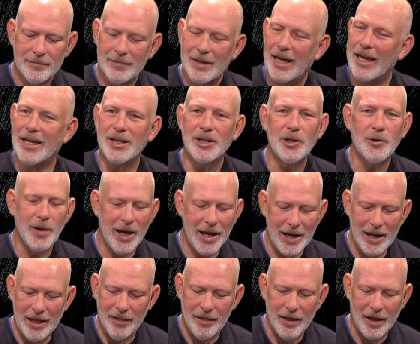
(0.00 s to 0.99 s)
He can do
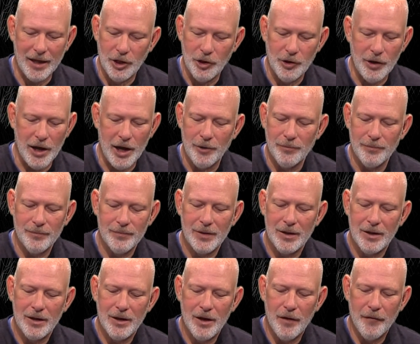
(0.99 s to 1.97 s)
anything, you know.
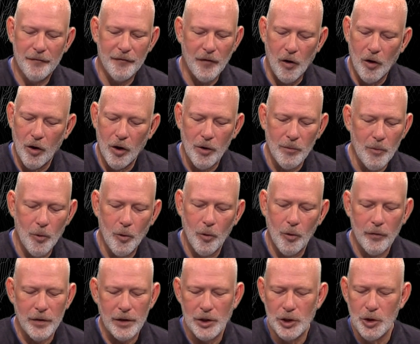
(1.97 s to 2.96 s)
Far
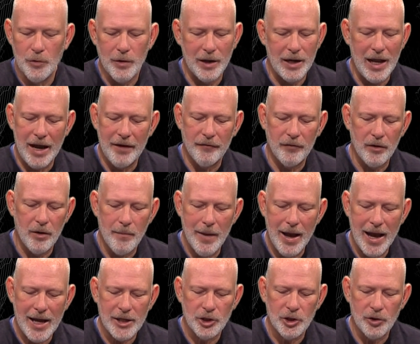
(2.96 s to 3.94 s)
more than you could ever
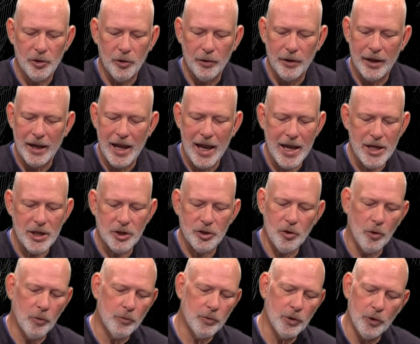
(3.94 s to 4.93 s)
imagine or guess
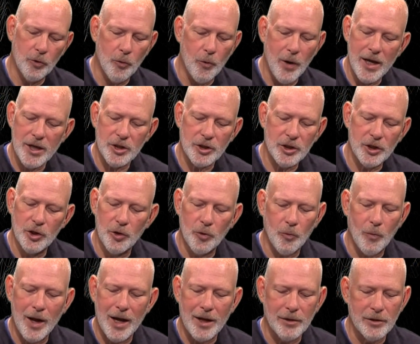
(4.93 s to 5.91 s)
or request in your
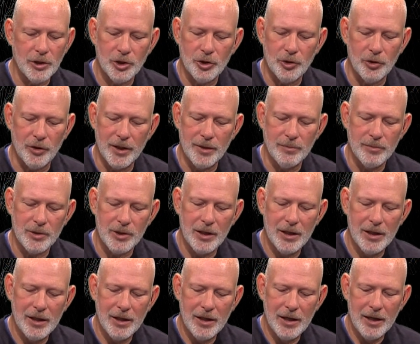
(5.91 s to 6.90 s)
wildest dreams.
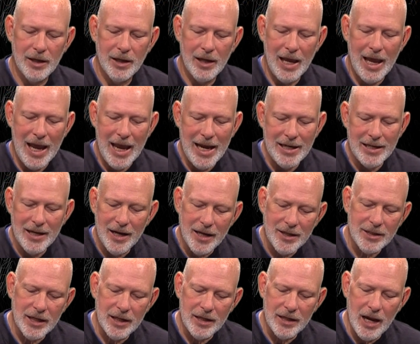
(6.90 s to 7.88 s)
He
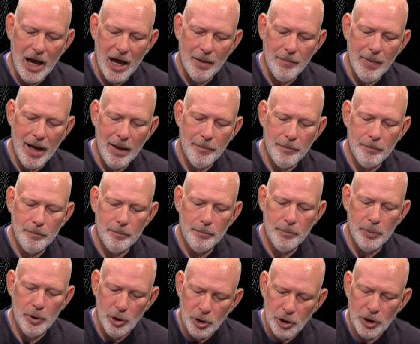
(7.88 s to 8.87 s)
does it not by
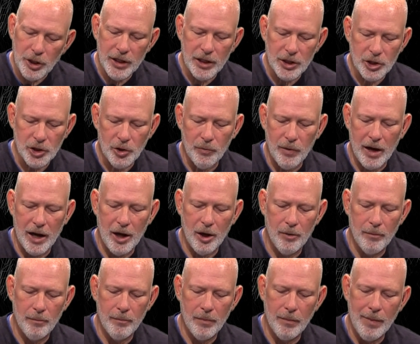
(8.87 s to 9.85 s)
pushing us
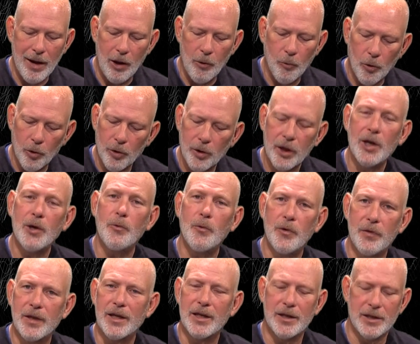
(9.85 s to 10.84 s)
around, but by working
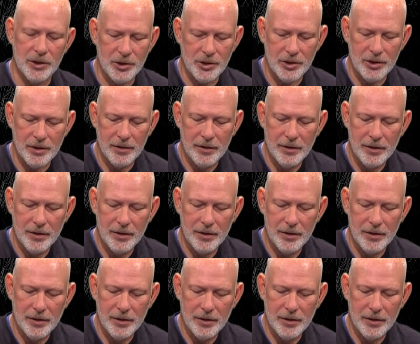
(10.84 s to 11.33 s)
within us.